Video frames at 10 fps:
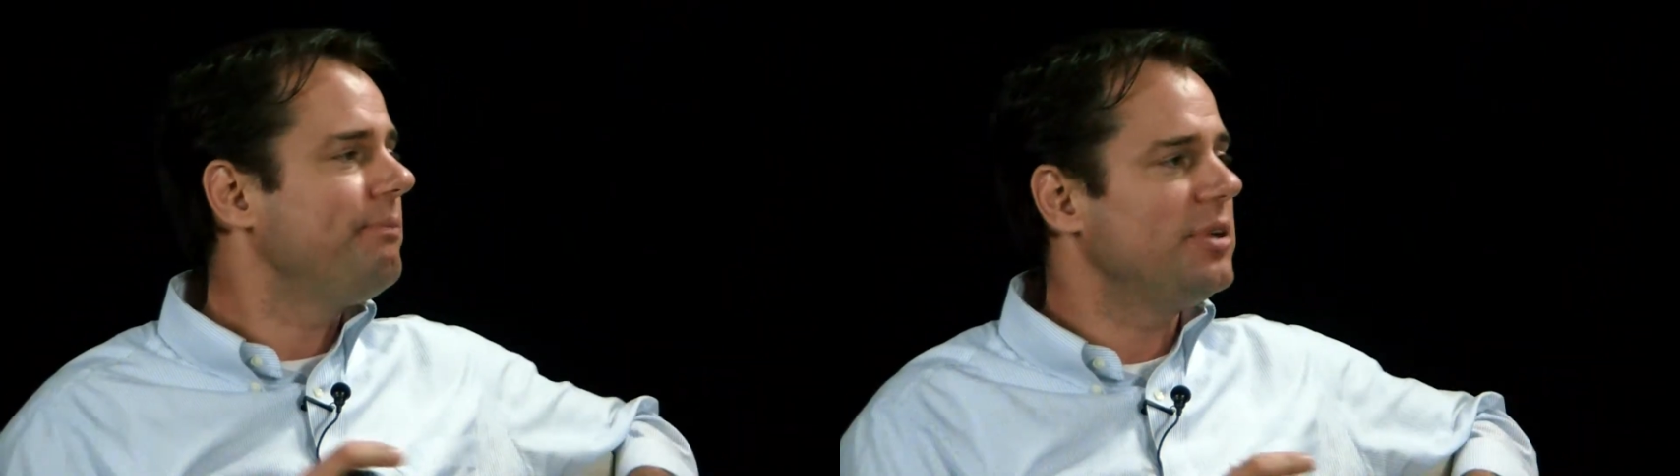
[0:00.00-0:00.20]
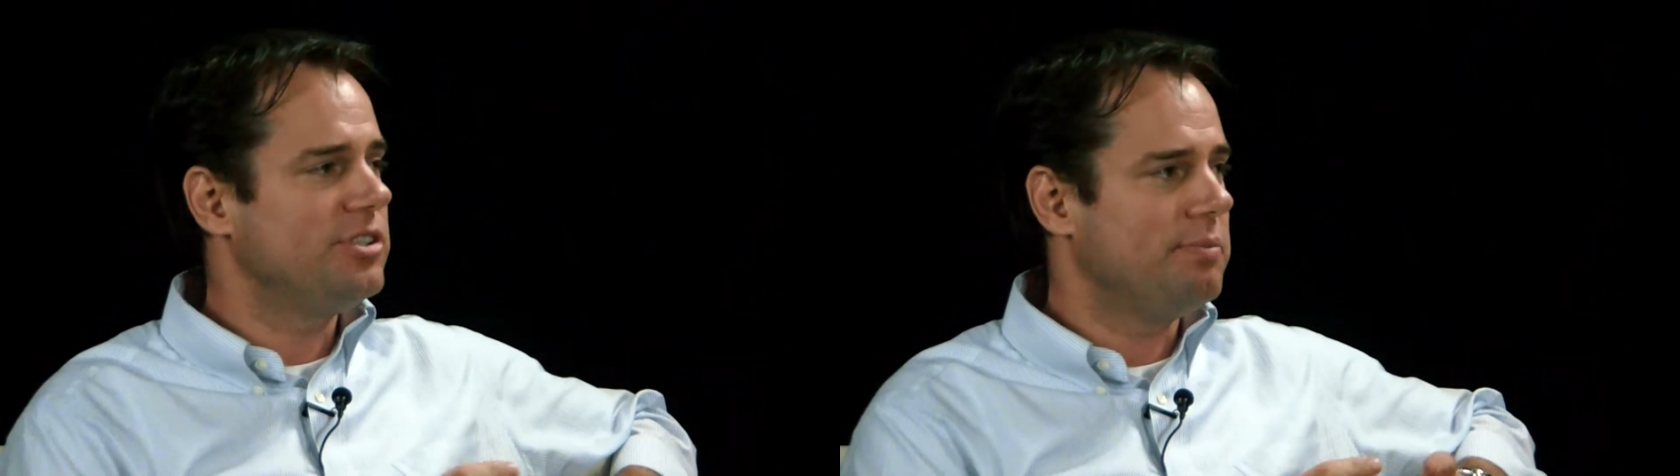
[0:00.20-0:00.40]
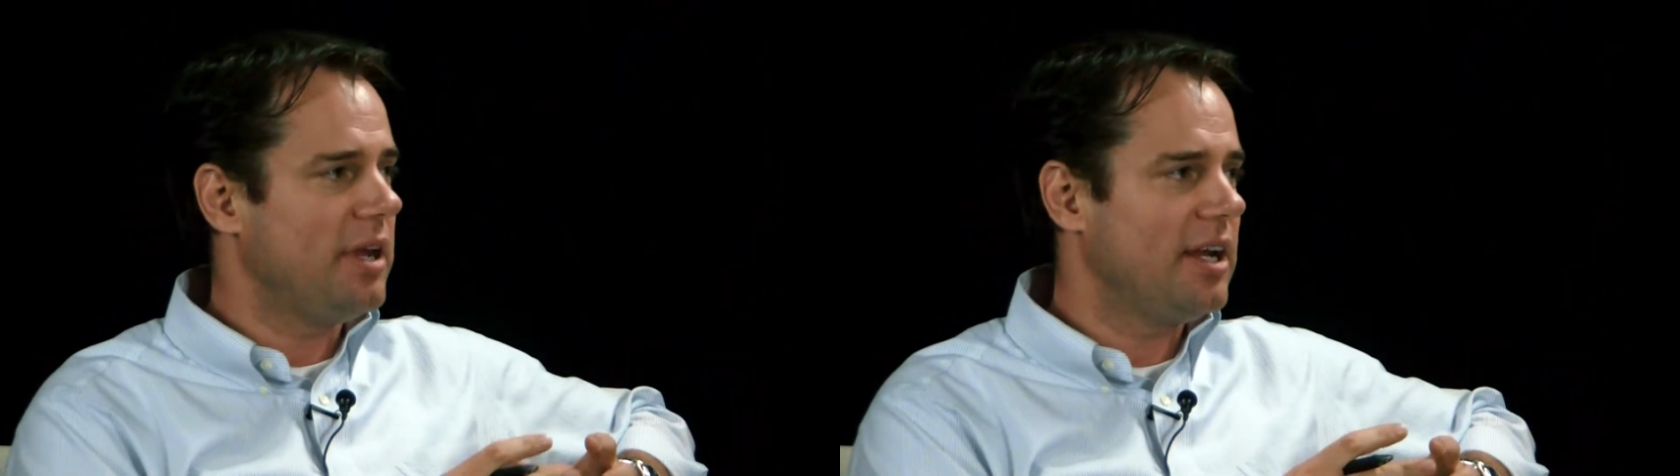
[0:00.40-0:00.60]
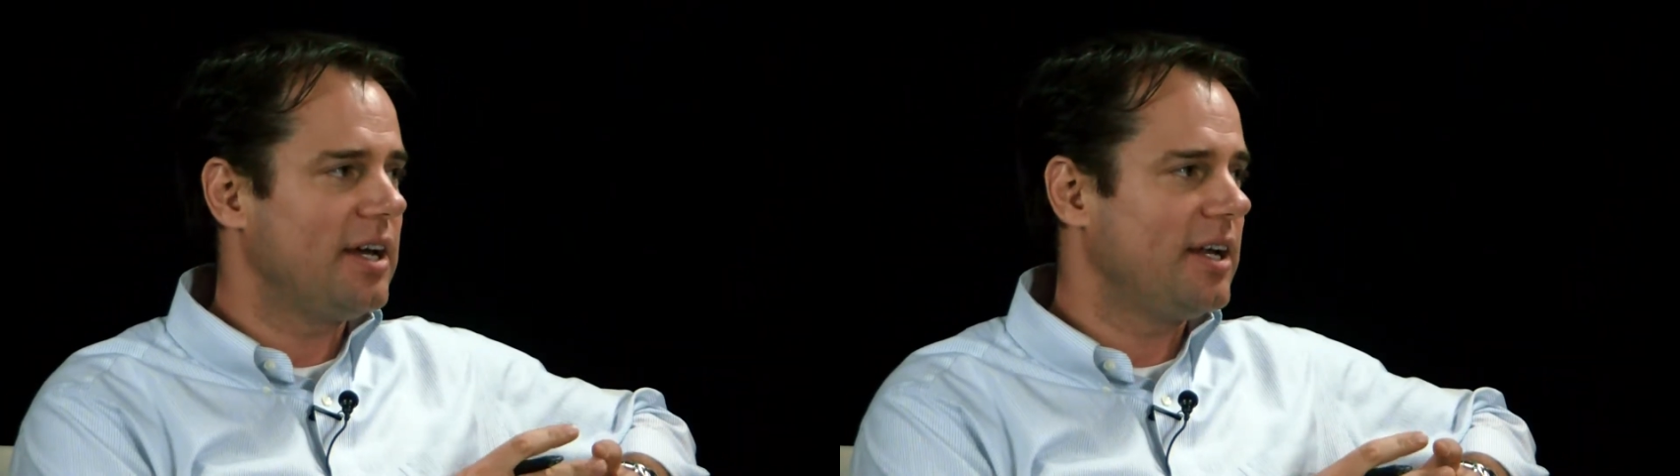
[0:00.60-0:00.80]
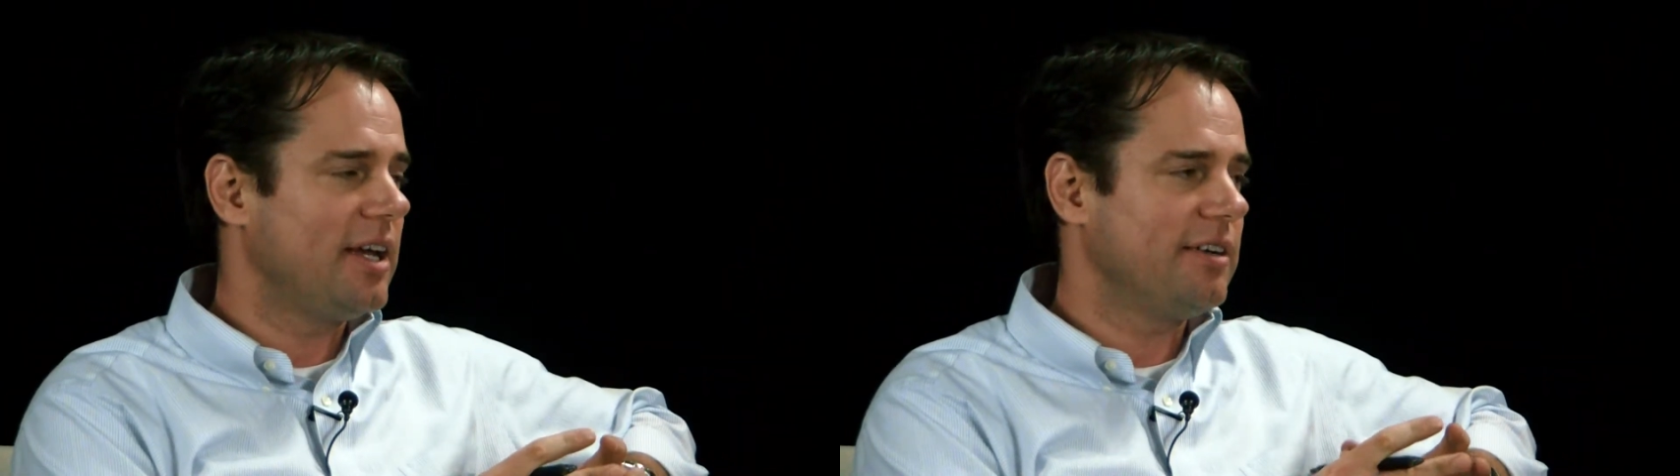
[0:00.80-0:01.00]
but you may
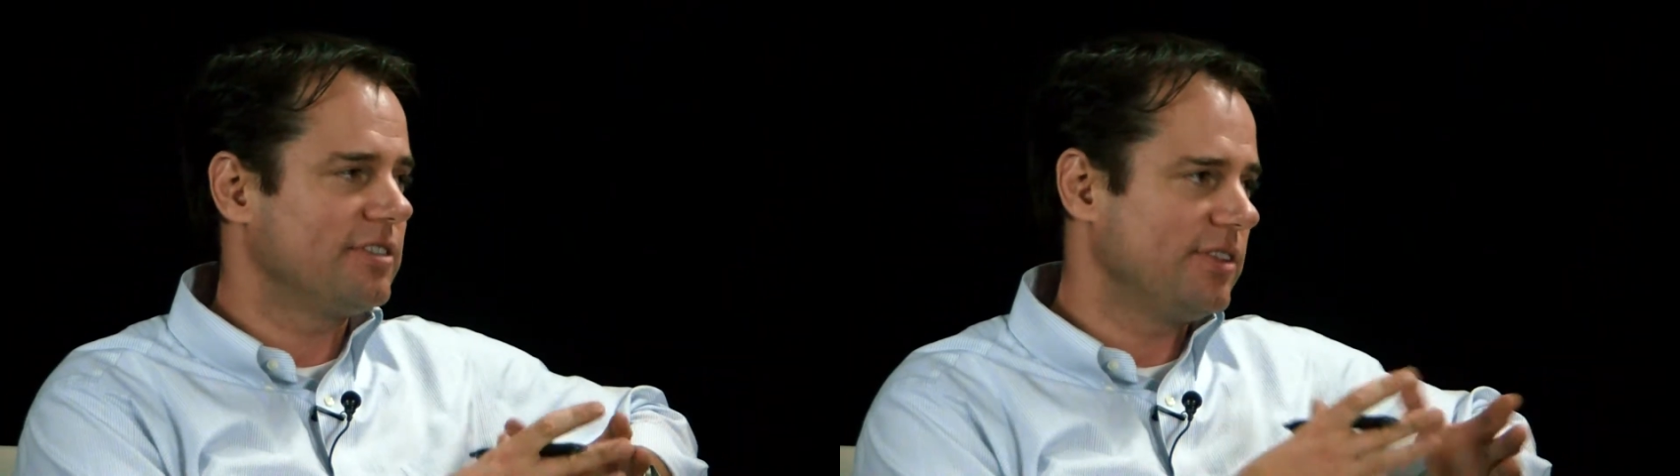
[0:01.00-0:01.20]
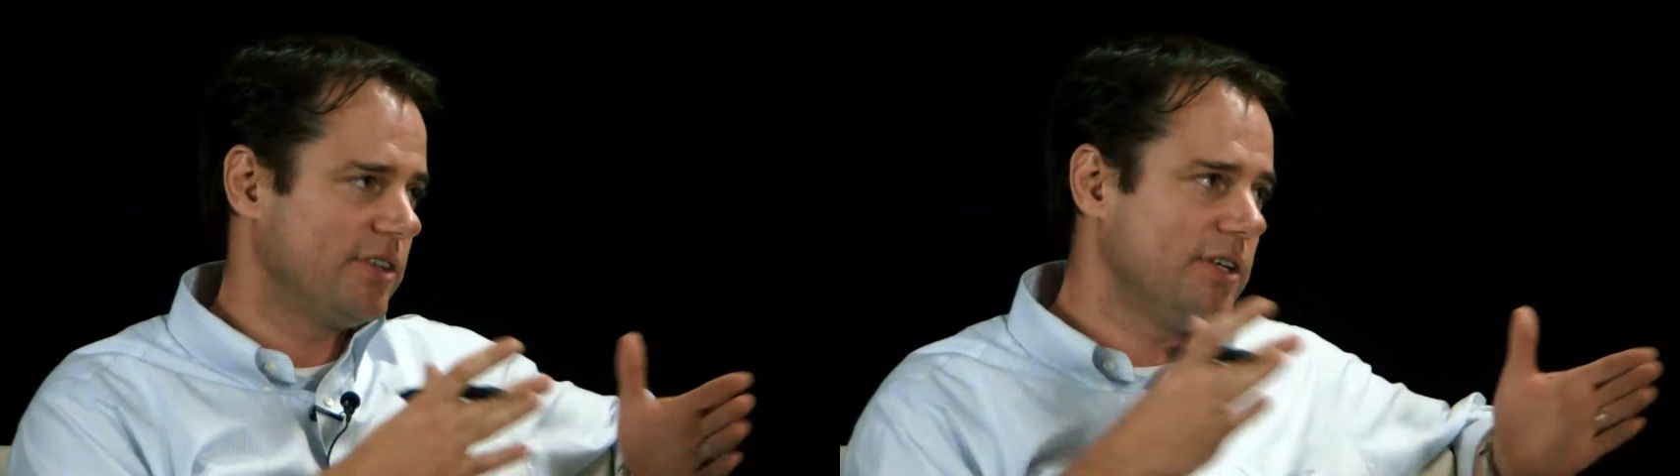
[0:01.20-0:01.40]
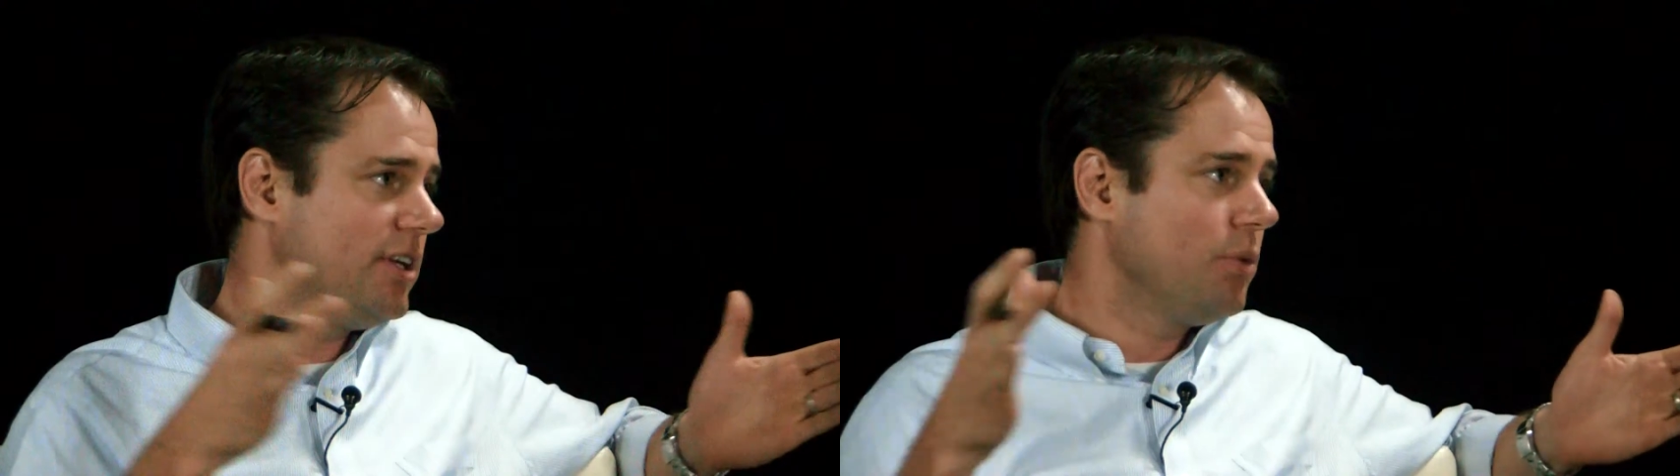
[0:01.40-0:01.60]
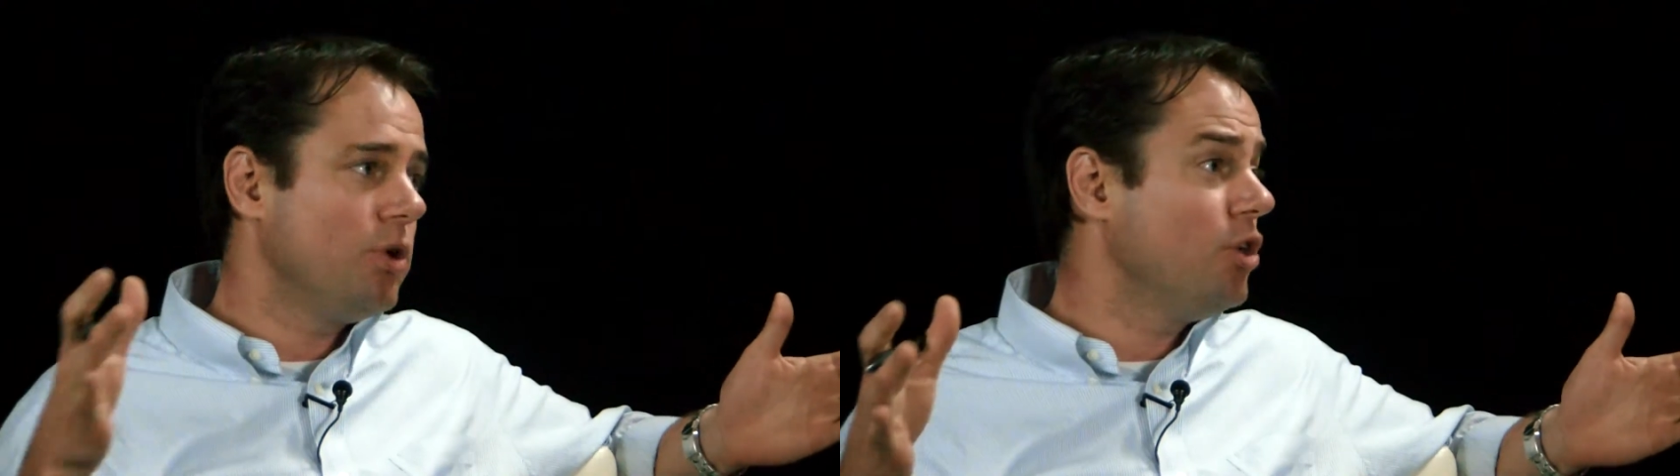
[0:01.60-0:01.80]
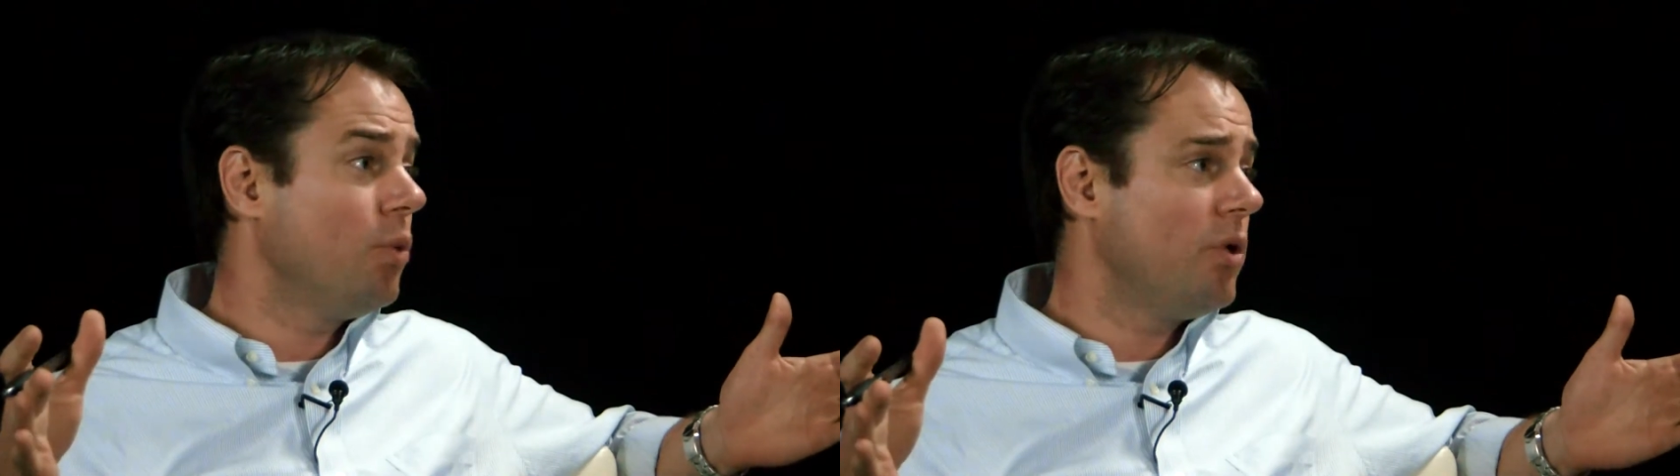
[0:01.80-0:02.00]
not have,
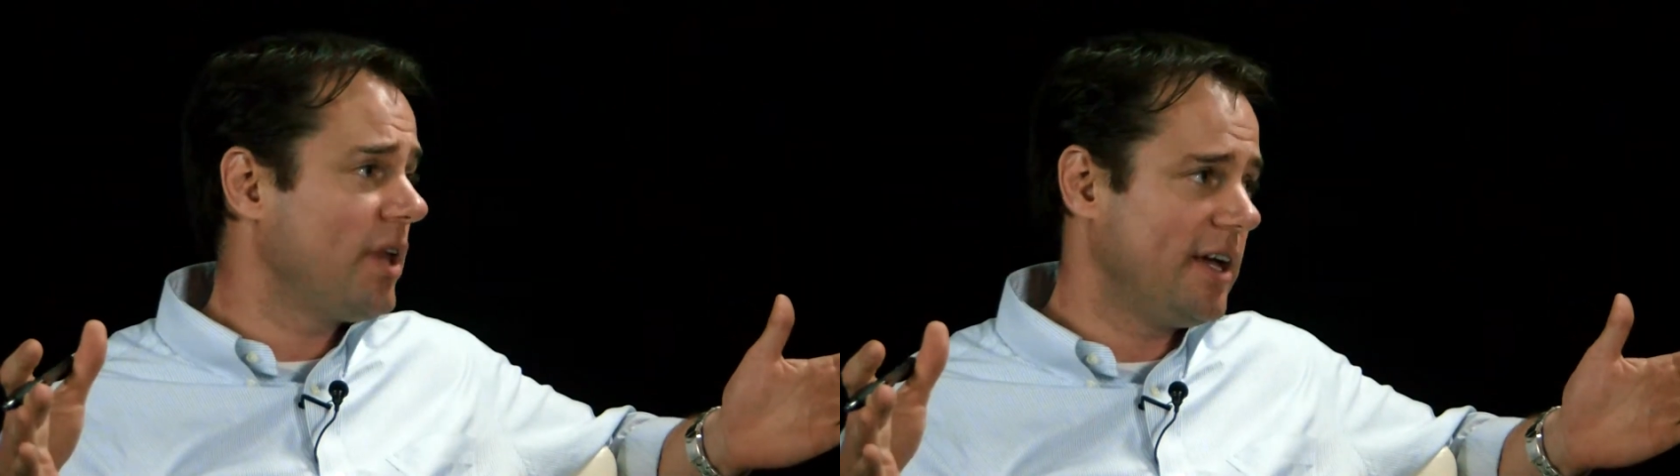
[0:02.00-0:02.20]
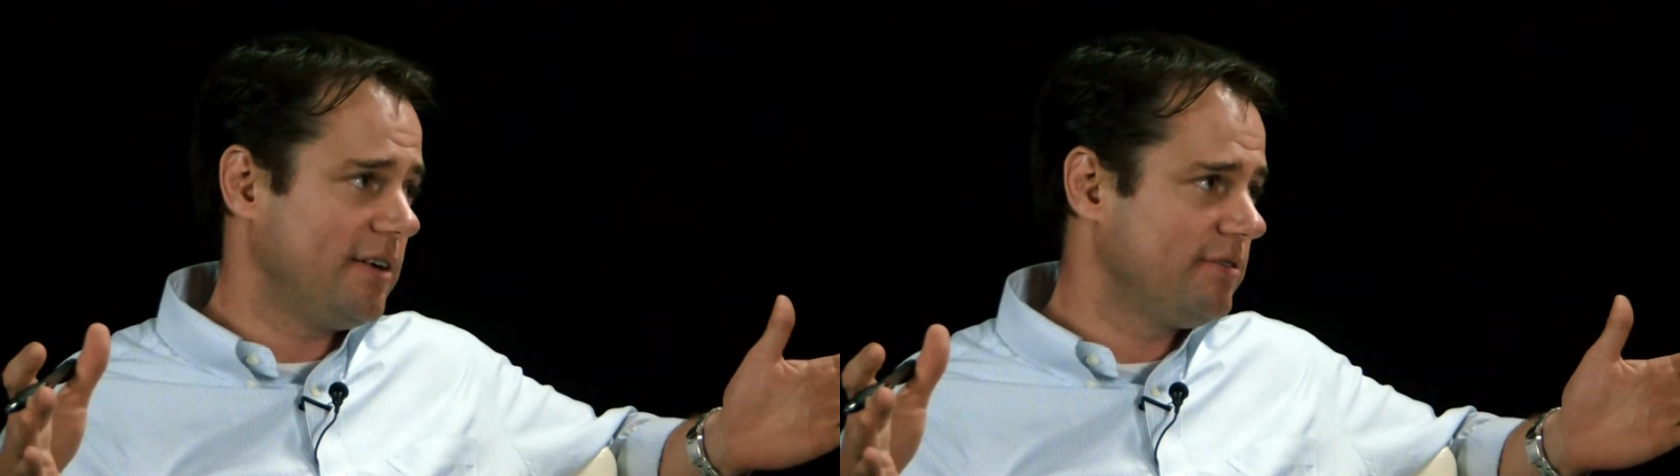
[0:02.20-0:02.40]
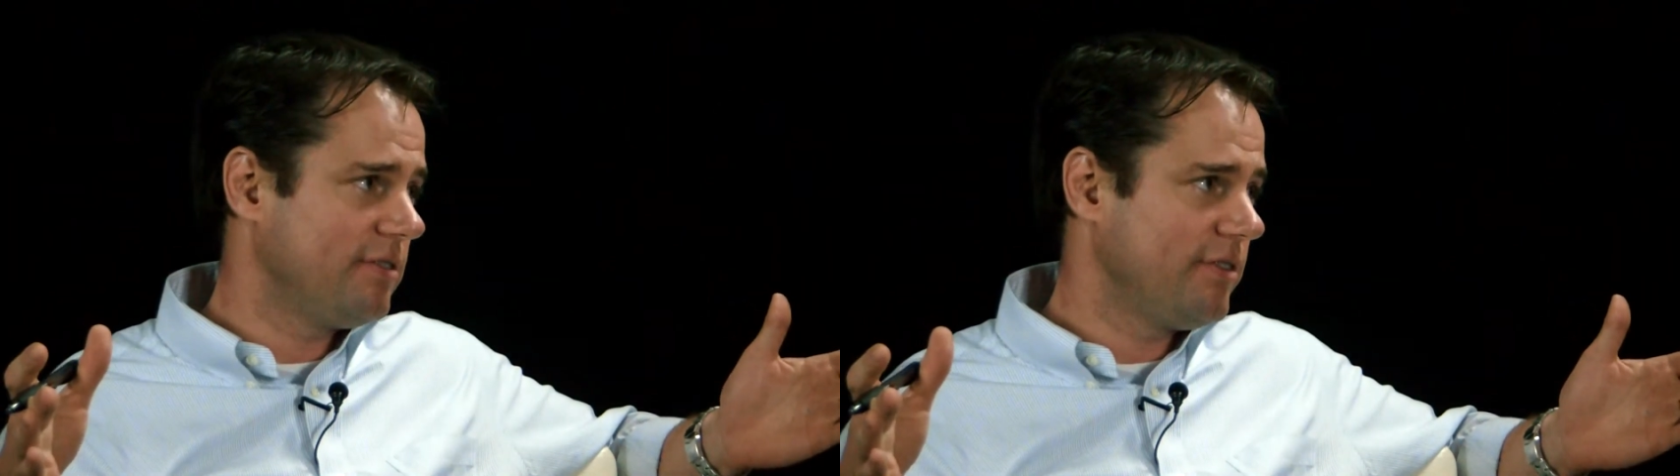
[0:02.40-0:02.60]
you won't have